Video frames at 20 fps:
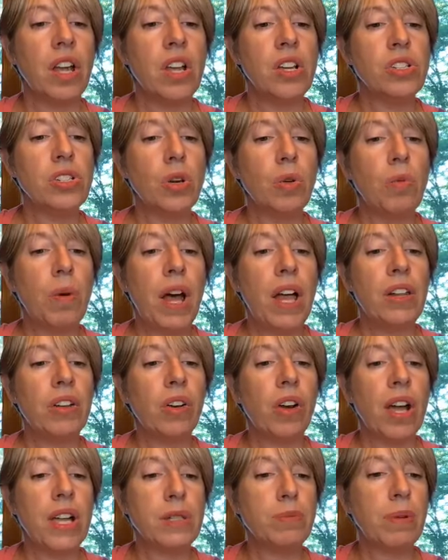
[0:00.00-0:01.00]
So while her
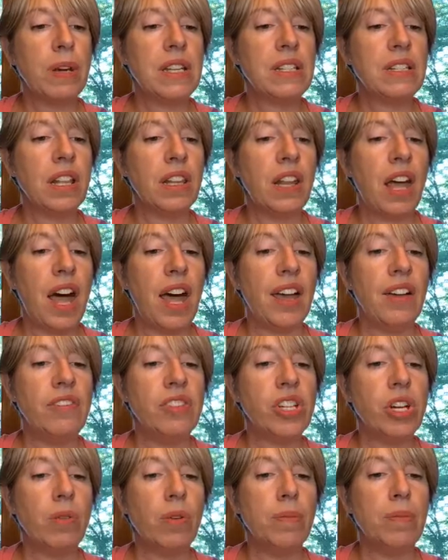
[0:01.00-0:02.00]
husband is alive,
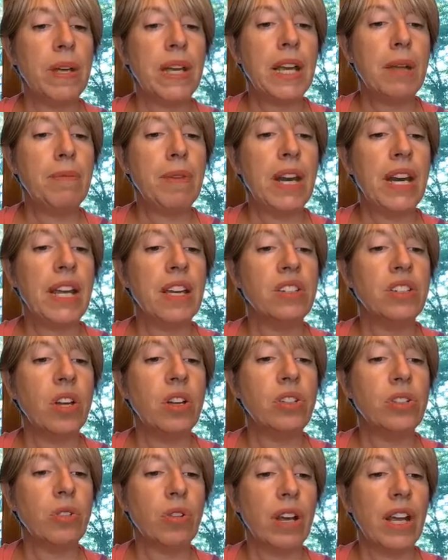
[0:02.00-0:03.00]
she would be committing
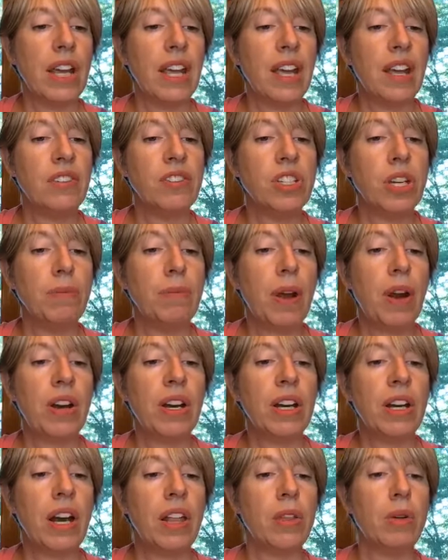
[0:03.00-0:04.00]
adultery if she married
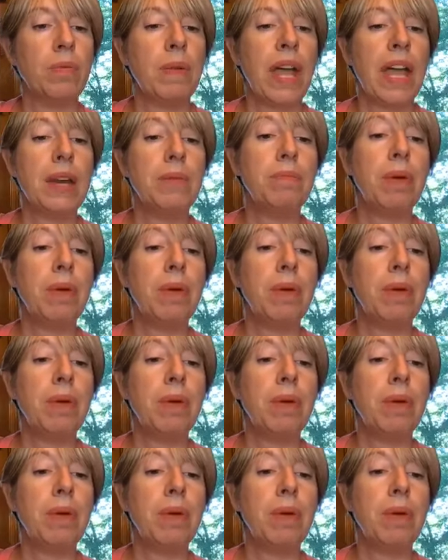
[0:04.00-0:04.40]
another man.